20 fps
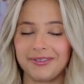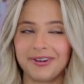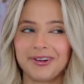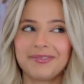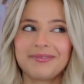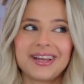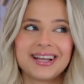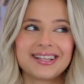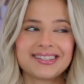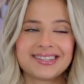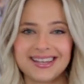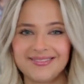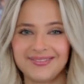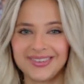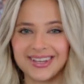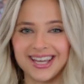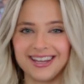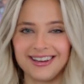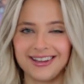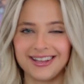from that same
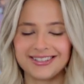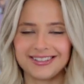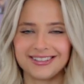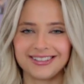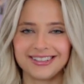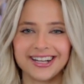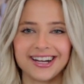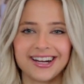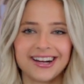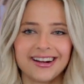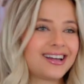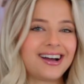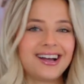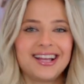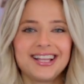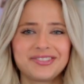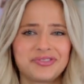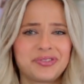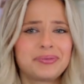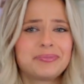bikinis earlier.
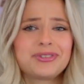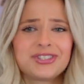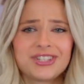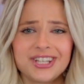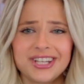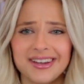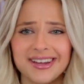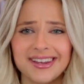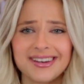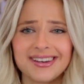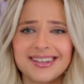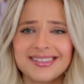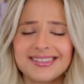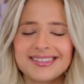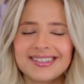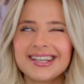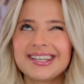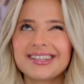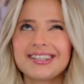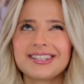It's from Shein.
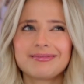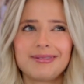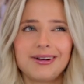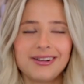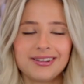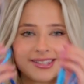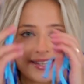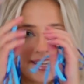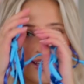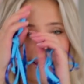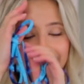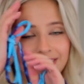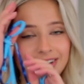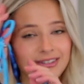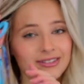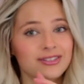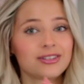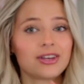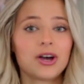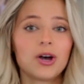It's like the smallest thing
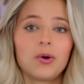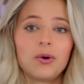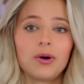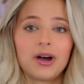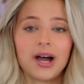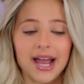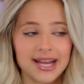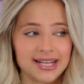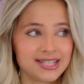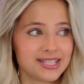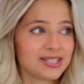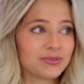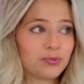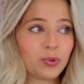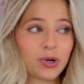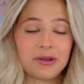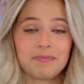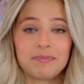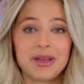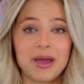ever, so I just
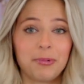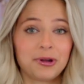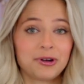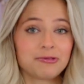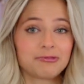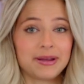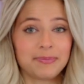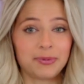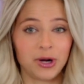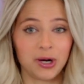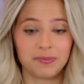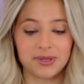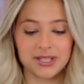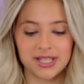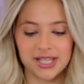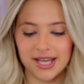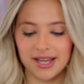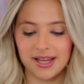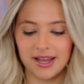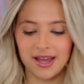want to be able to
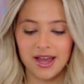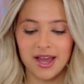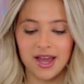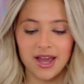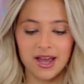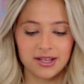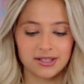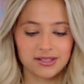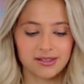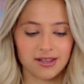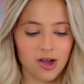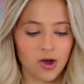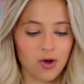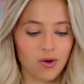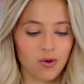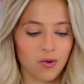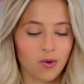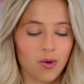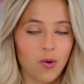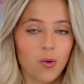repurpose it.
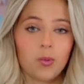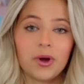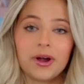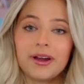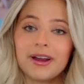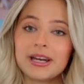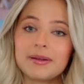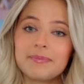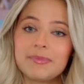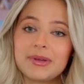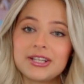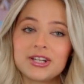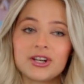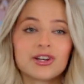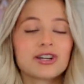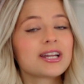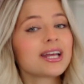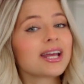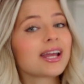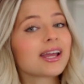So we're going to be
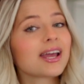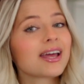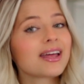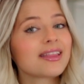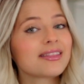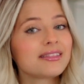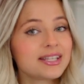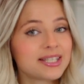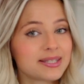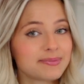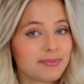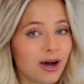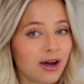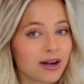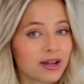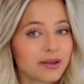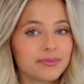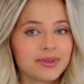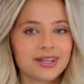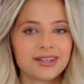turning this
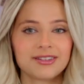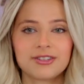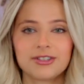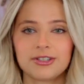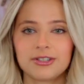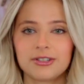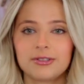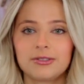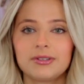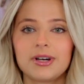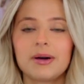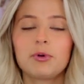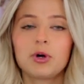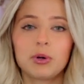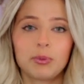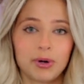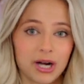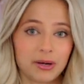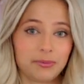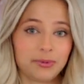bottom into a
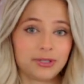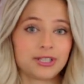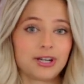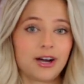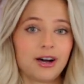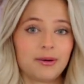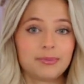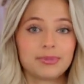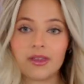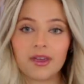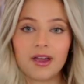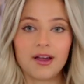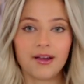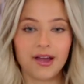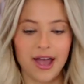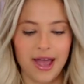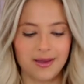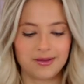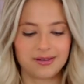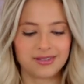more wearable top.
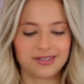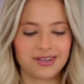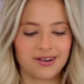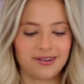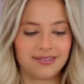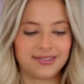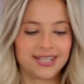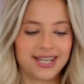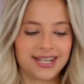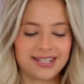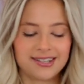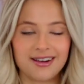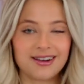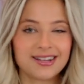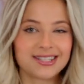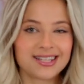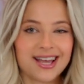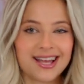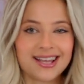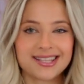Okay, so
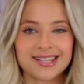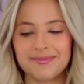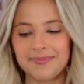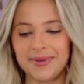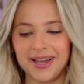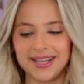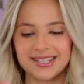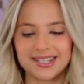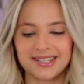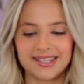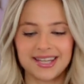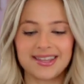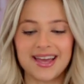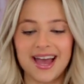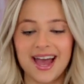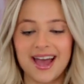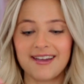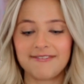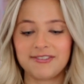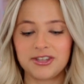TikTok says basically
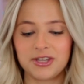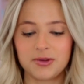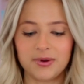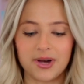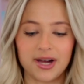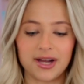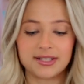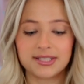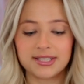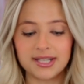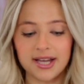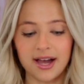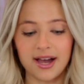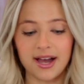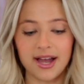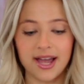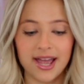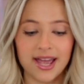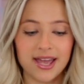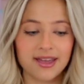that if you
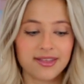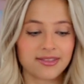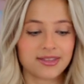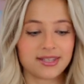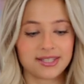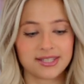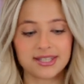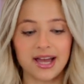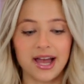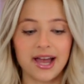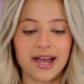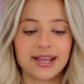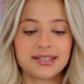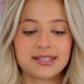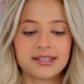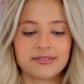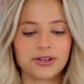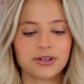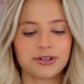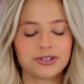untie the
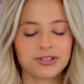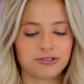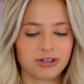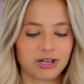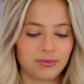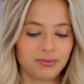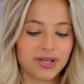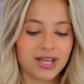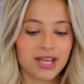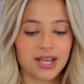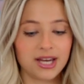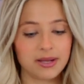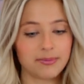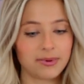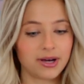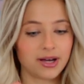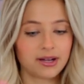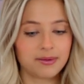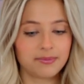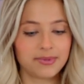sides of your string bikini
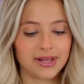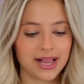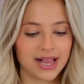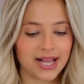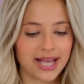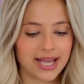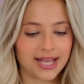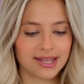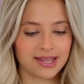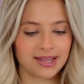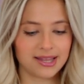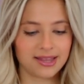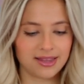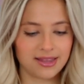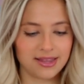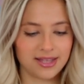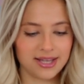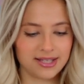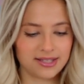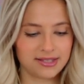bottom
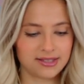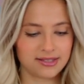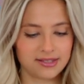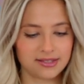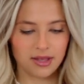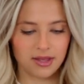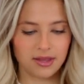like this,